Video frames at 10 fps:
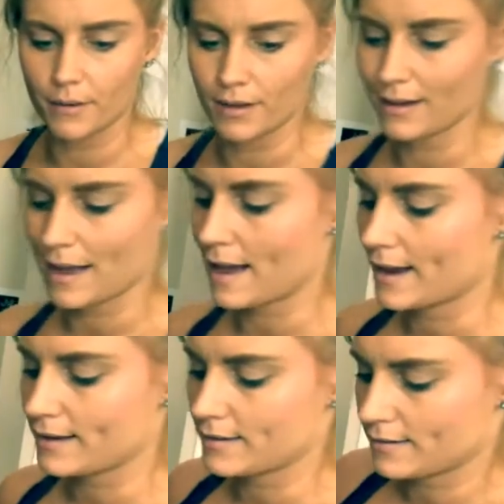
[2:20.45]
but
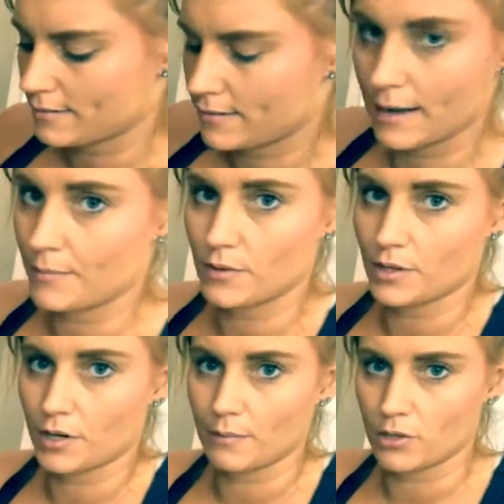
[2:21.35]
I'm
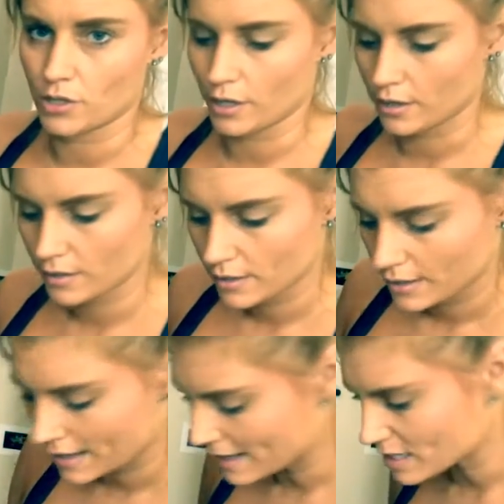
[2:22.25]
using cream and sugar.
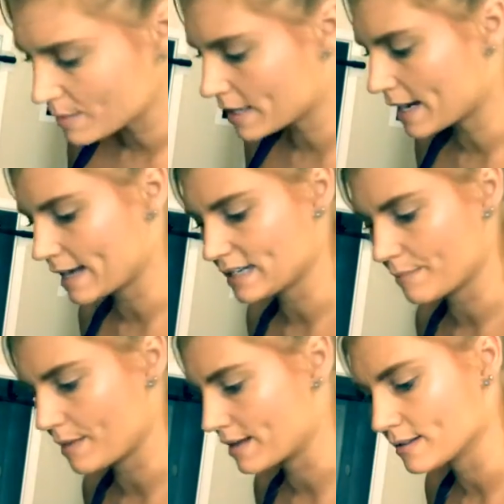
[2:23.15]
And I just made a
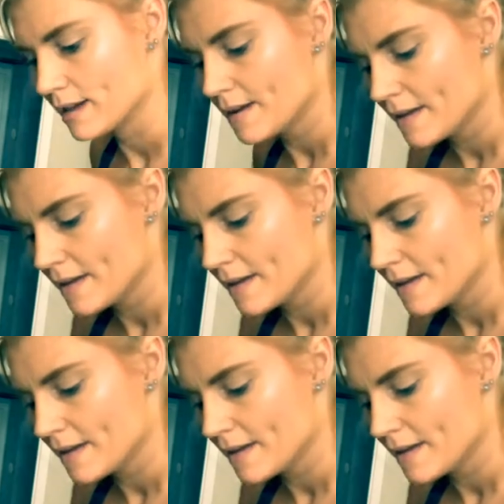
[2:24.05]
goddamn mess.